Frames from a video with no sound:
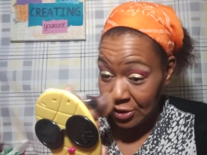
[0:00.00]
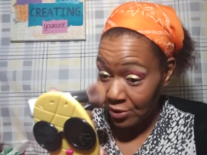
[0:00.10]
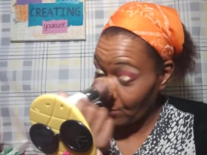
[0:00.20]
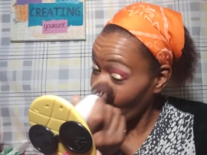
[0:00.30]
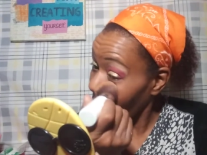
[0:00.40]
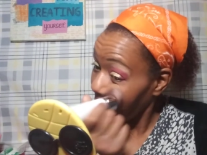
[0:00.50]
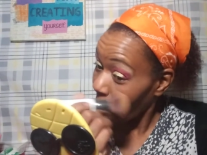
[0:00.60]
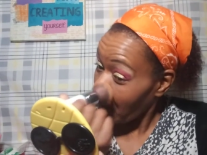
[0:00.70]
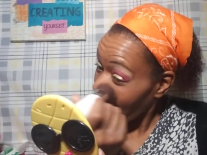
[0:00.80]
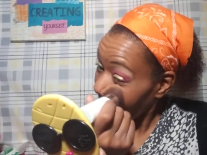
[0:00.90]
too.
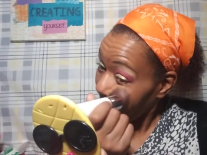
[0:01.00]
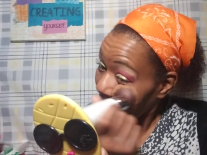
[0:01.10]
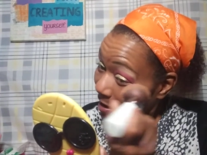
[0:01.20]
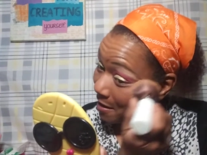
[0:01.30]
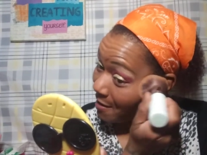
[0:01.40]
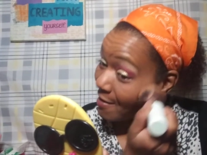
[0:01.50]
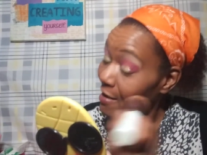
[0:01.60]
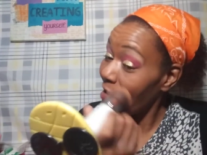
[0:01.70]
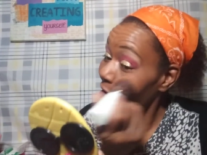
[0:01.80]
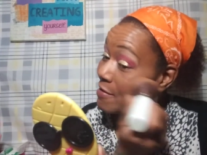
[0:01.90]

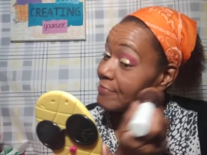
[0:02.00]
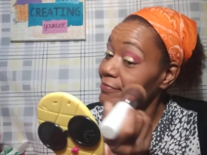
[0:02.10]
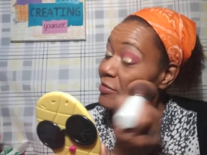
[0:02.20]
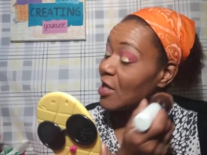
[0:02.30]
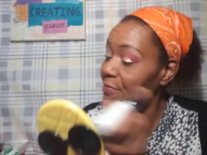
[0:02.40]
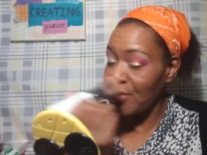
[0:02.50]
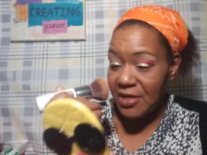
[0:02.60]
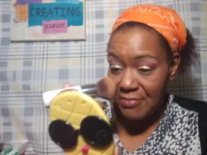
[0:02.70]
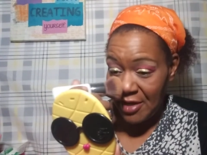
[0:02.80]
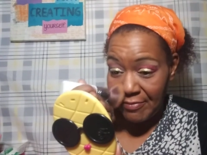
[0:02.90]
Um, I'll put
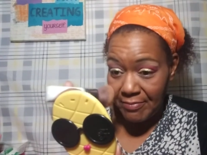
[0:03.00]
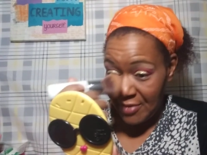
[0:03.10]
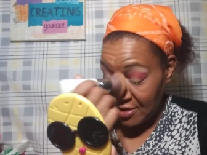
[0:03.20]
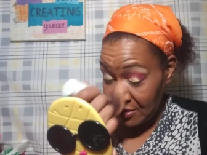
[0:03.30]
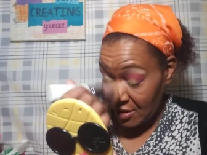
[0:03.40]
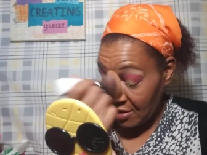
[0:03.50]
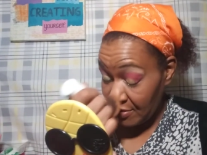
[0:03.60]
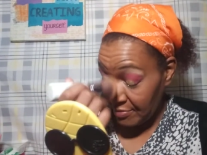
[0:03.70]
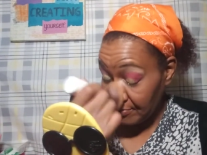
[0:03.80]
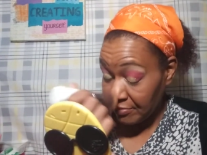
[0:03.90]
it in my, my um,
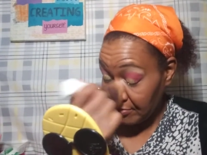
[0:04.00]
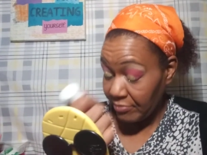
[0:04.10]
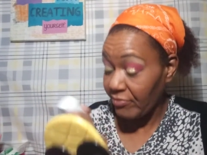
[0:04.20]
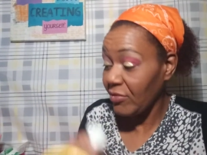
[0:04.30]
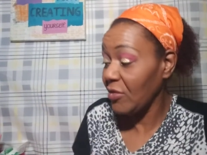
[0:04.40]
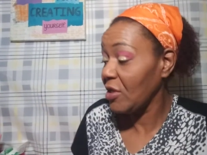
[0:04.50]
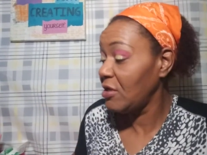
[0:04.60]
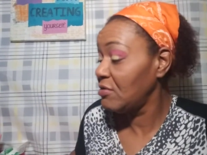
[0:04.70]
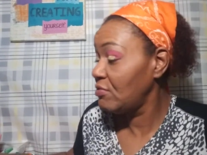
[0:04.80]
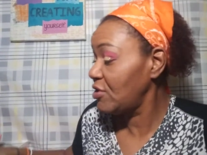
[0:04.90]

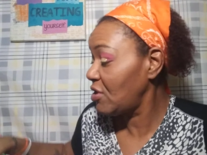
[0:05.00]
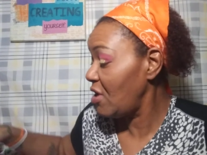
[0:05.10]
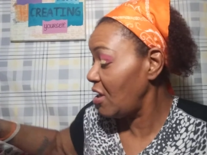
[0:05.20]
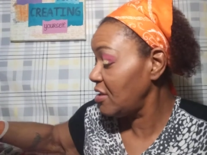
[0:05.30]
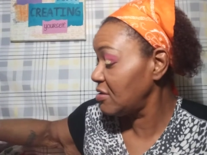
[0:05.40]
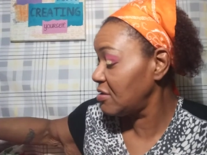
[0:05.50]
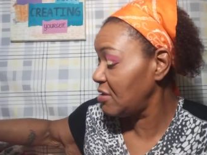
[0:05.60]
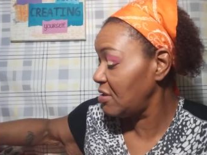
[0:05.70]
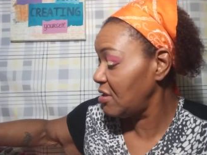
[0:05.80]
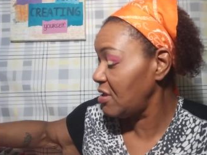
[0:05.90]
what do you call it,
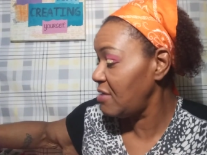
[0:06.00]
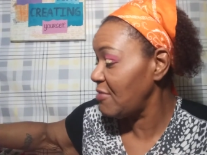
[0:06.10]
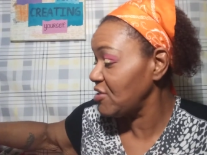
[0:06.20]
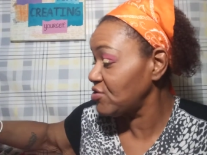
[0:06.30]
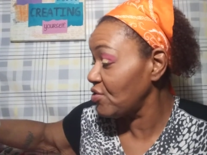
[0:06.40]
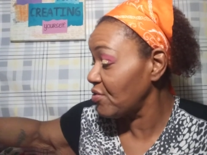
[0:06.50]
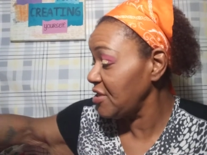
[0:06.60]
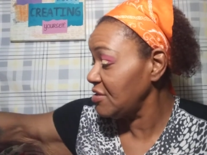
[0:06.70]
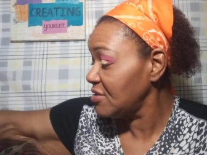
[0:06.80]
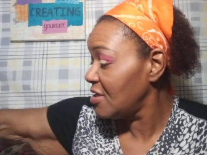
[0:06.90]
in my
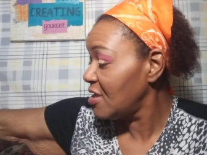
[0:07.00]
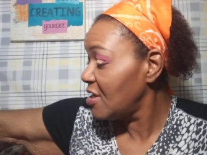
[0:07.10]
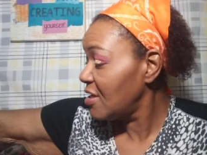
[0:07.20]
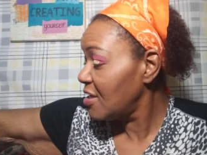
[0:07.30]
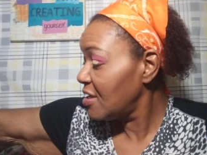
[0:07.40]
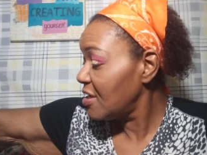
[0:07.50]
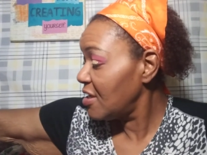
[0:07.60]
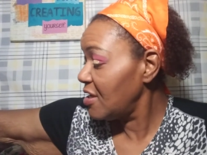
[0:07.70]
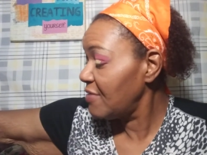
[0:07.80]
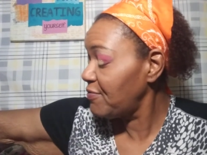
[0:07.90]
stories
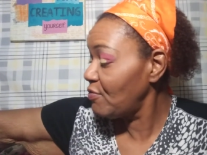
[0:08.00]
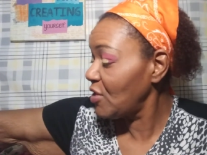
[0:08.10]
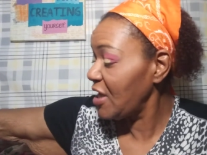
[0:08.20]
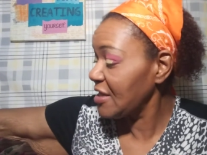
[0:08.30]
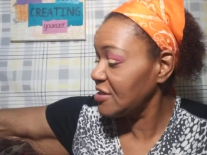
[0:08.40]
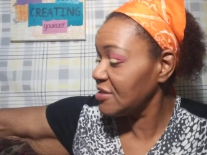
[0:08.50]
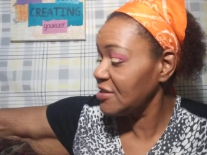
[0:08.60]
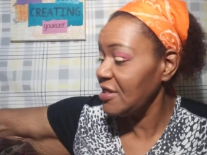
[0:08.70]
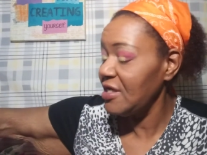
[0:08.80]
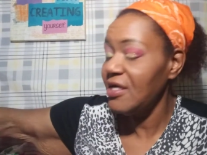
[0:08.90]
if you would like to
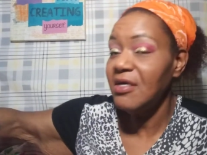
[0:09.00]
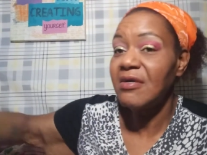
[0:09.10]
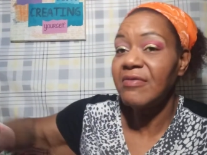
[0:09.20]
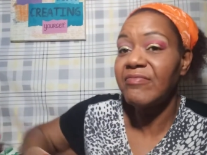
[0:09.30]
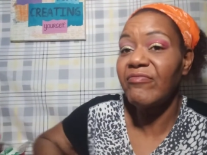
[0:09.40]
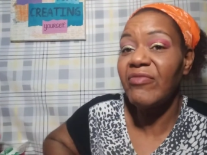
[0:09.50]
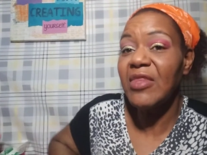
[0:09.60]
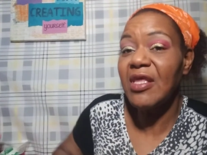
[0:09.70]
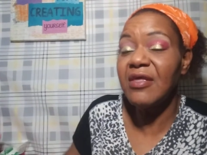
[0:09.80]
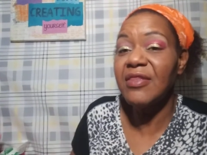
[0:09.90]
see
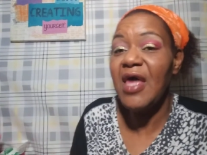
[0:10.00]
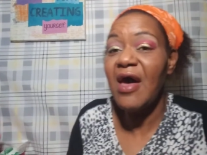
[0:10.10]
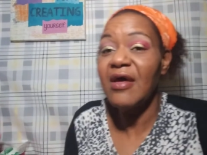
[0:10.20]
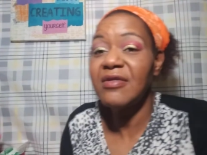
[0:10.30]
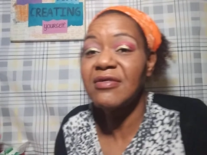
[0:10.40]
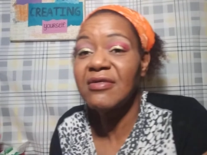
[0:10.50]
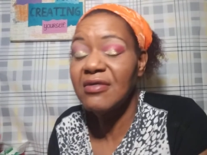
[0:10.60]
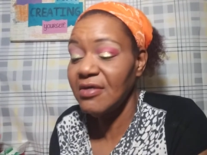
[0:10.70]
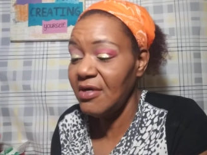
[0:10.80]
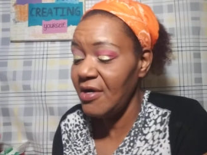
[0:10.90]
that
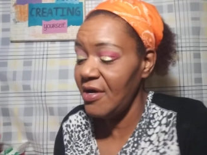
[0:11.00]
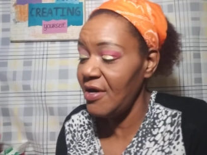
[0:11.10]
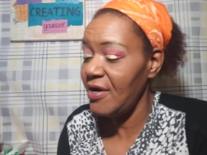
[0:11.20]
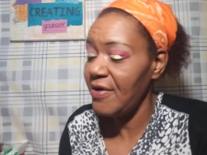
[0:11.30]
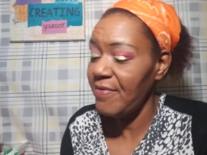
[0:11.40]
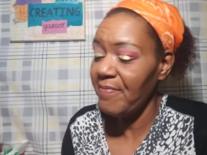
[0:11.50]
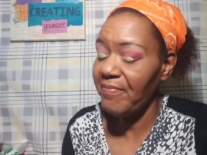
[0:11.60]
um,